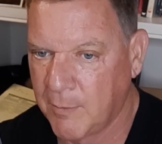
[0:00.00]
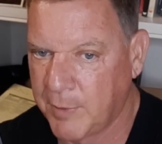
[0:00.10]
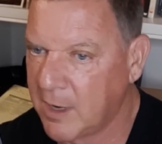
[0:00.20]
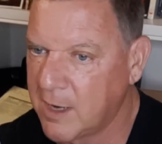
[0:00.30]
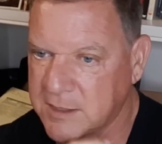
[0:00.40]

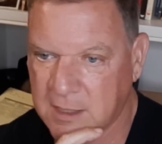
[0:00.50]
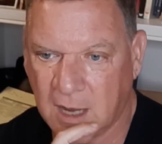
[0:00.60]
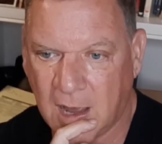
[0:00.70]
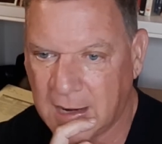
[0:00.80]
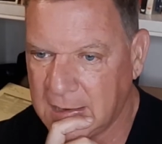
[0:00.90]
But honest to
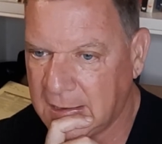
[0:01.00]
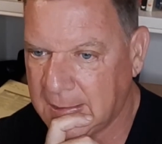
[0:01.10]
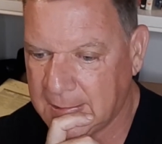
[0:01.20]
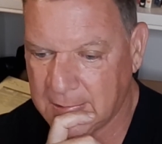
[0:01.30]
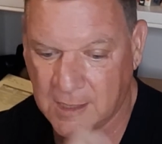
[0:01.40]
God,
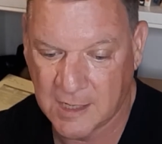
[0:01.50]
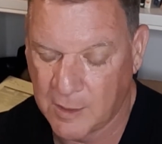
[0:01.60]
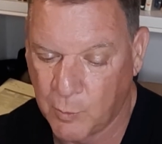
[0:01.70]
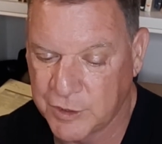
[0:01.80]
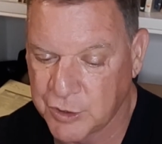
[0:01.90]
uh,
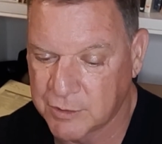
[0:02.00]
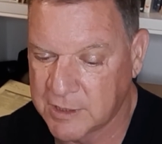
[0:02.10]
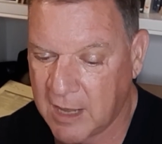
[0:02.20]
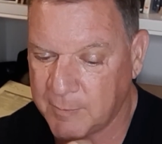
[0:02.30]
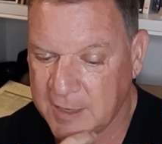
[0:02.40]
what you're
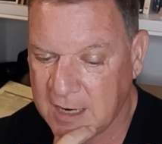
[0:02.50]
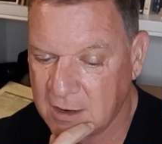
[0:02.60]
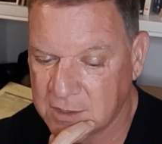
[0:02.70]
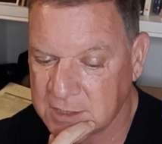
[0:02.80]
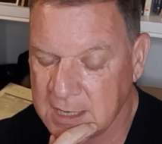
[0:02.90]
telling me
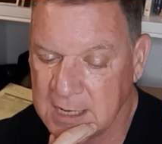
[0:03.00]
here is